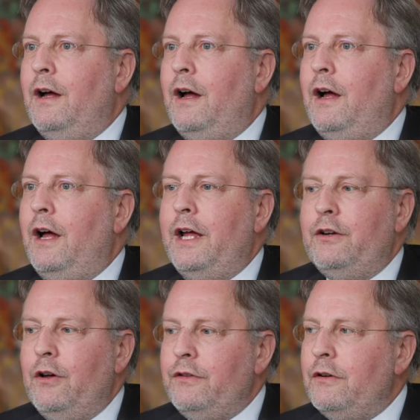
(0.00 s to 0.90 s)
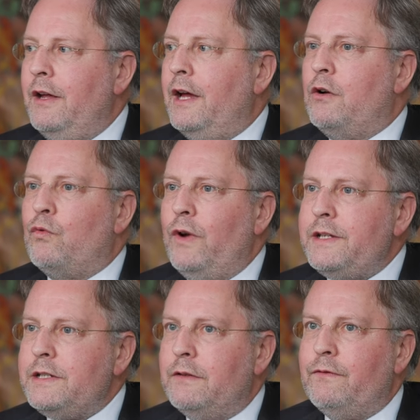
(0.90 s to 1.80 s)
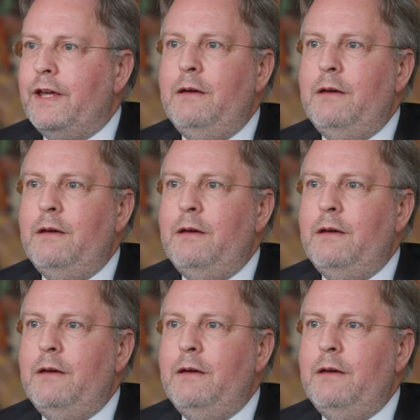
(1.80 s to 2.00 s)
Another aggressive,